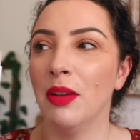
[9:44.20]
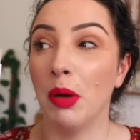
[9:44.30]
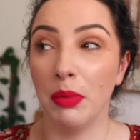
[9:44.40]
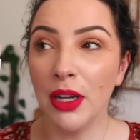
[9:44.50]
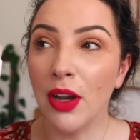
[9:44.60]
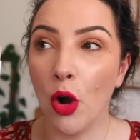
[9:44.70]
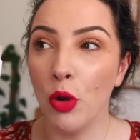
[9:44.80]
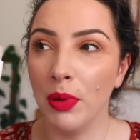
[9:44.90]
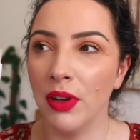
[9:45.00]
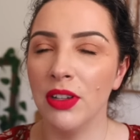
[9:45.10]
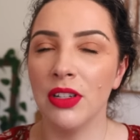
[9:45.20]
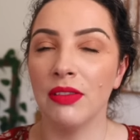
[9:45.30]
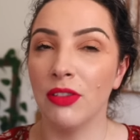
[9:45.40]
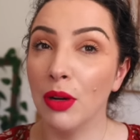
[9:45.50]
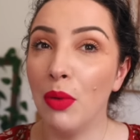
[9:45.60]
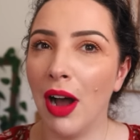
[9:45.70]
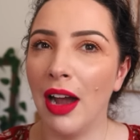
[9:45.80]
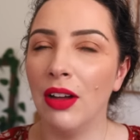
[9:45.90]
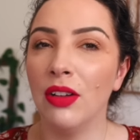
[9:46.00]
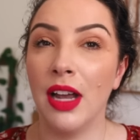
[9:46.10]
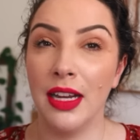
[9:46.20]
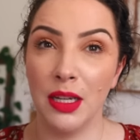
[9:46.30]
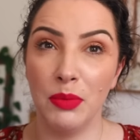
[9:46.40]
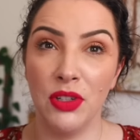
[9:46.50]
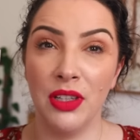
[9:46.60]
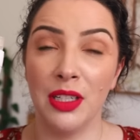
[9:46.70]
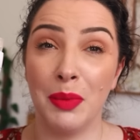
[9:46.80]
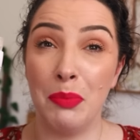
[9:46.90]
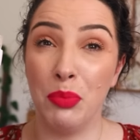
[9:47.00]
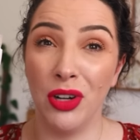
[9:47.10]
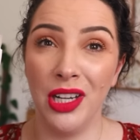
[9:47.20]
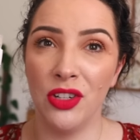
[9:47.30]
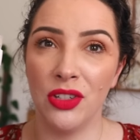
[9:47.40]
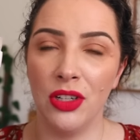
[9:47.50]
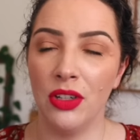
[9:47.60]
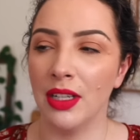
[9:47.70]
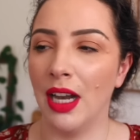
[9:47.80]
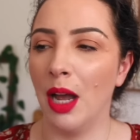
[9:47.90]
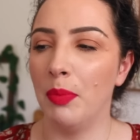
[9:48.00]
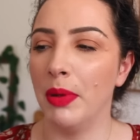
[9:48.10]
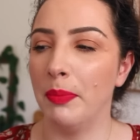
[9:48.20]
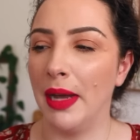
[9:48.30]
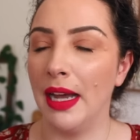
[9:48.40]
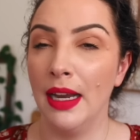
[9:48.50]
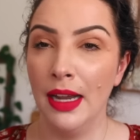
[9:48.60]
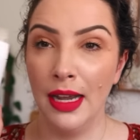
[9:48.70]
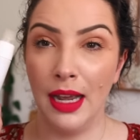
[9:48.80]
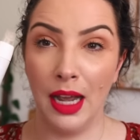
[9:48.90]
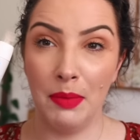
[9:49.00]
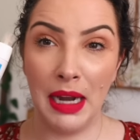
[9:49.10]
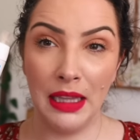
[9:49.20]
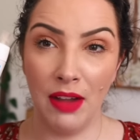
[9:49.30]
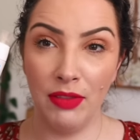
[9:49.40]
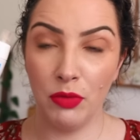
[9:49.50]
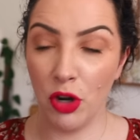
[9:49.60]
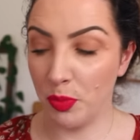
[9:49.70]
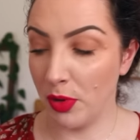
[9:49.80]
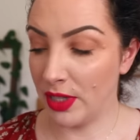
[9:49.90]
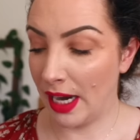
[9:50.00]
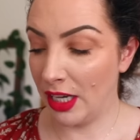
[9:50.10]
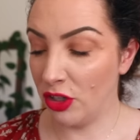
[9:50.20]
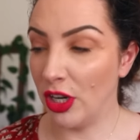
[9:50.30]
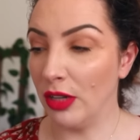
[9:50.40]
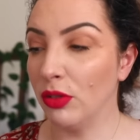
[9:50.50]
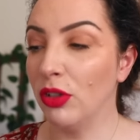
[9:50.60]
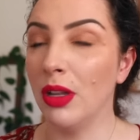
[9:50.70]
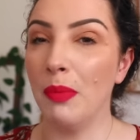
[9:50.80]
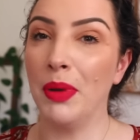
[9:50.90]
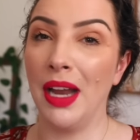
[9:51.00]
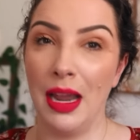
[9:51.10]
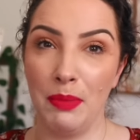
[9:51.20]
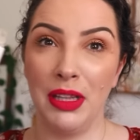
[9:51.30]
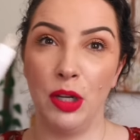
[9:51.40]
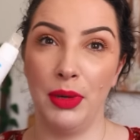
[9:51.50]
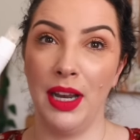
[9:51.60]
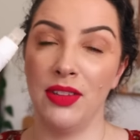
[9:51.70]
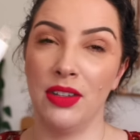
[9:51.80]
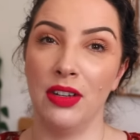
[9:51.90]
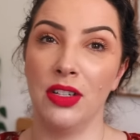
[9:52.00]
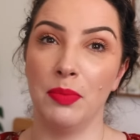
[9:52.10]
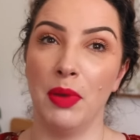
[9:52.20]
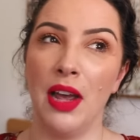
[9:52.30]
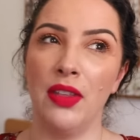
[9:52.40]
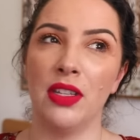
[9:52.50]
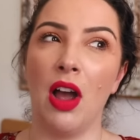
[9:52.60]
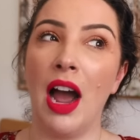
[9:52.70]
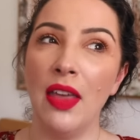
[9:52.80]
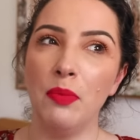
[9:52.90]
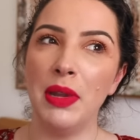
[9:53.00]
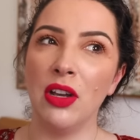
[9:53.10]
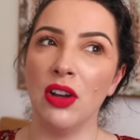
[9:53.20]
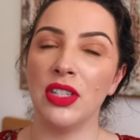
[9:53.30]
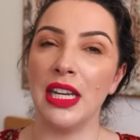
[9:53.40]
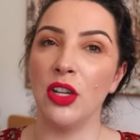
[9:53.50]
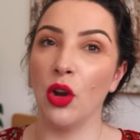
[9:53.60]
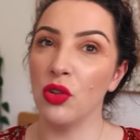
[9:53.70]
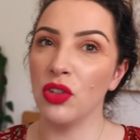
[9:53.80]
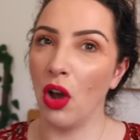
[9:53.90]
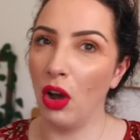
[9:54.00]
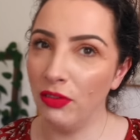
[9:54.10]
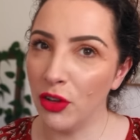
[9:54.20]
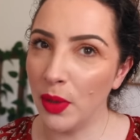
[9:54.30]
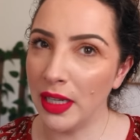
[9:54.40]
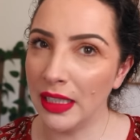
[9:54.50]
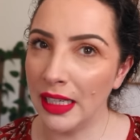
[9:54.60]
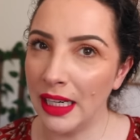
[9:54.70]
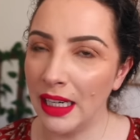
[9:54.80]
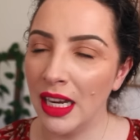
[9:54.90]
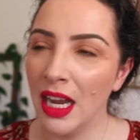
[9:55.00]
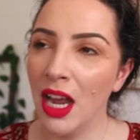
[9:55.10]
probably opened for a while. I end up using this on my body just to use it up, but I love La Roche-Posay in general, but I am a little bit hesitant to buy this either because it goes off quicker